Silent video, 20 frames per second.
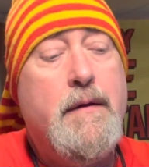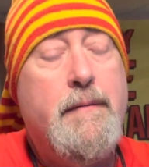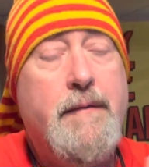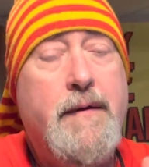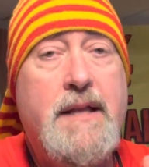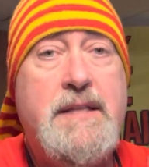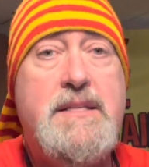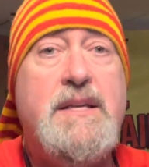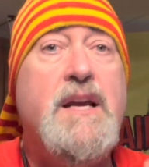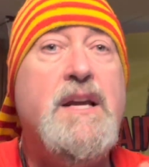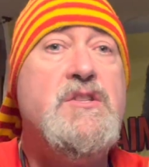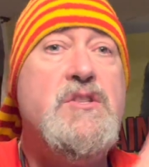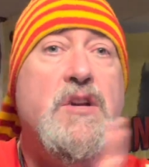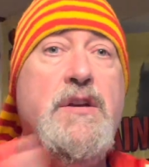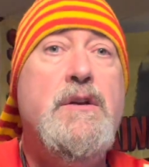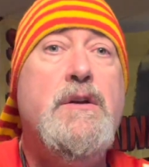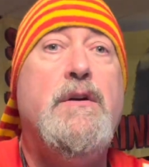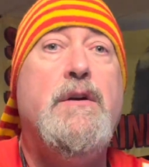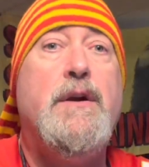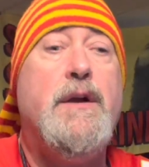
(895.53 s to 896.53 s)
It's a
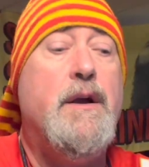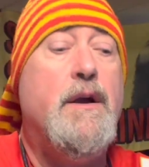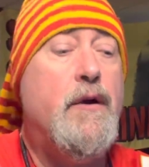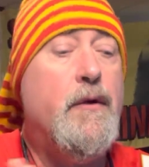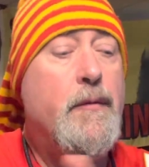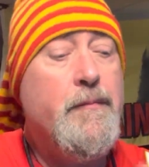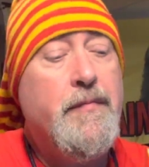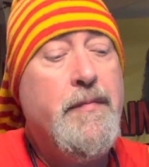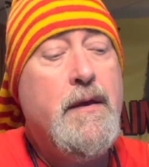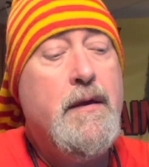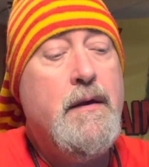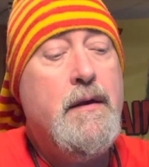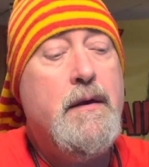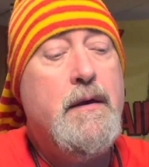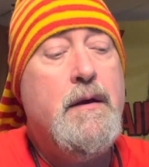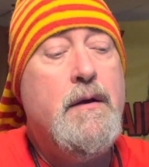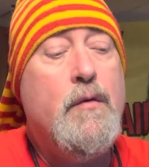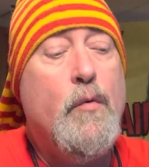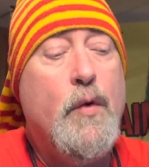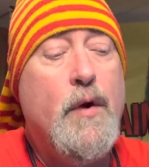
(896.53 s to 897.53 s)
year ago.
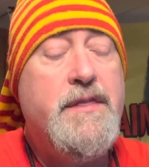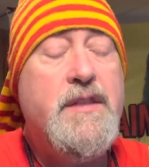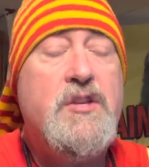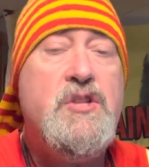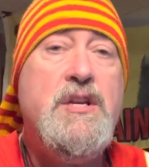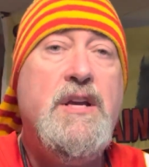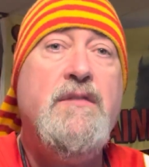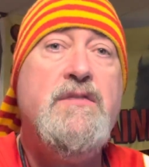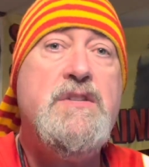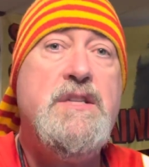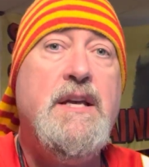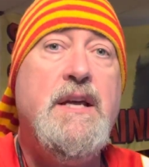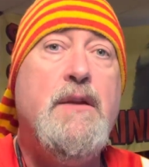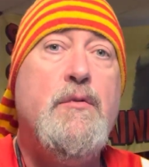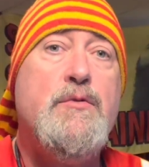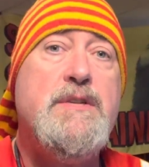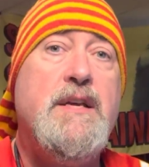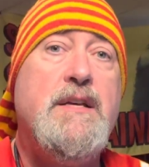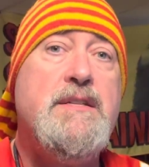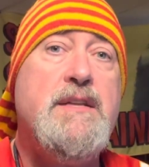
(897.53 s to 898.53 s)
What the Chiefs did
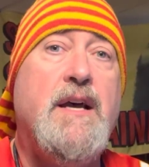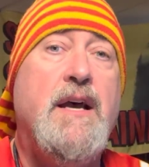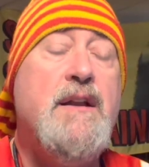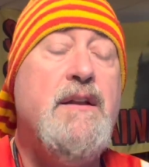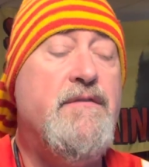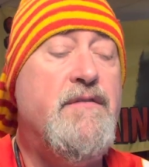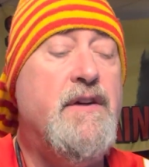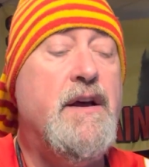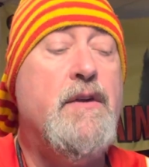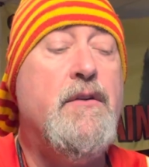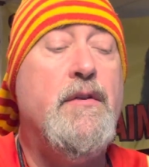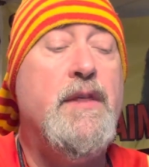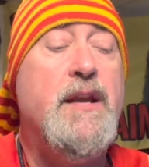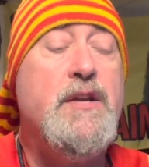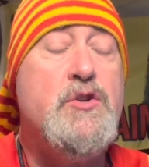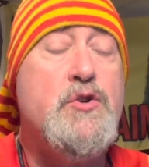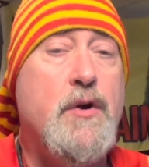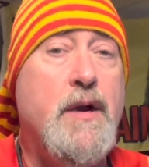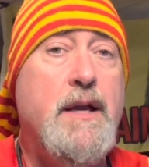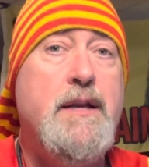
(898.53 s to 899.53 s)
was they signed they
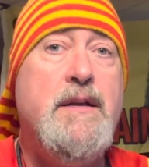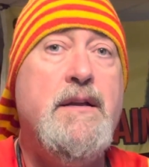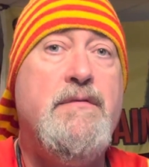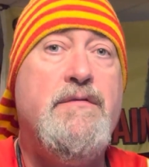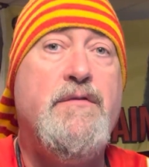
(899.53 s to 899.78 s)
traded